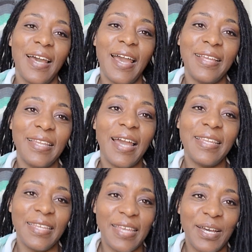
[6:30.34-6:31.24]
I
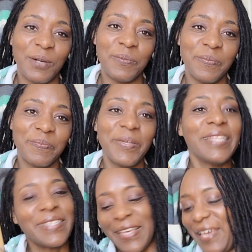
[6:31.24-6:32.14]
need help, but
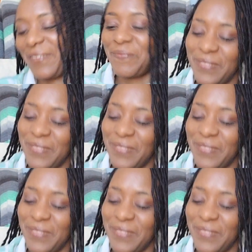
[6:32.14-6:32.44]
it's okay.